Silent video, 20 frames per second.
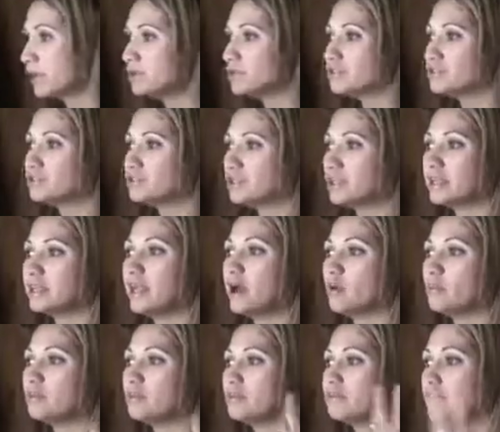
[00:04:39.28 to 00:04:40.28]
understand,
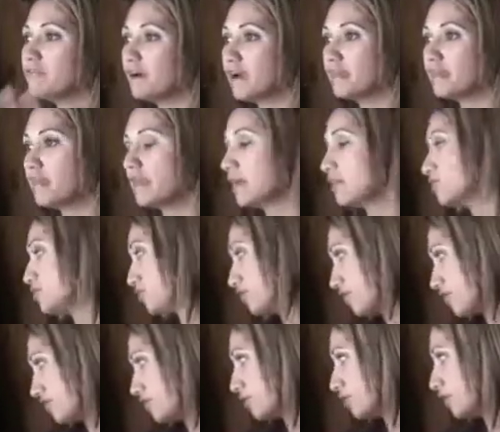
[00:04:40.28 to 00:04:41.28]
help them find the answer
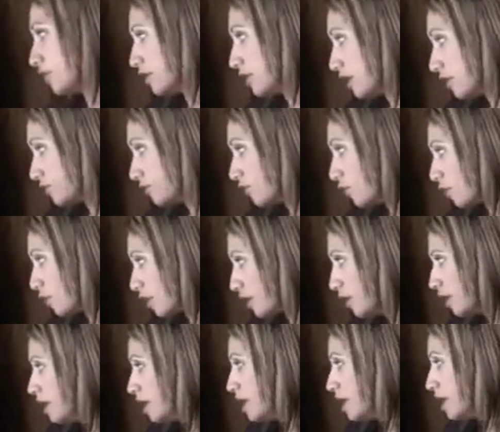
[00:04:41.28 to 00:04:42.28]
that they're looking
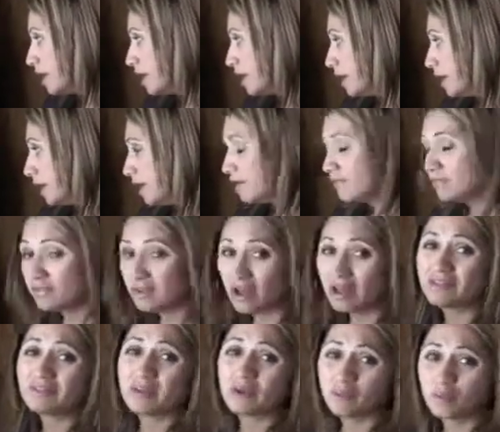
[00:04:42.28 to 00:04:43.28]
for. If
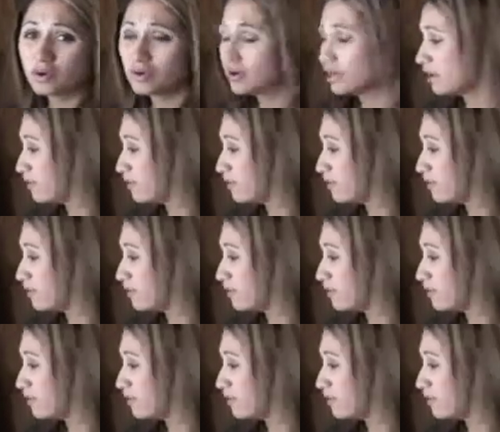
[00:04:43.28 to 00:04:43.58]
not, they will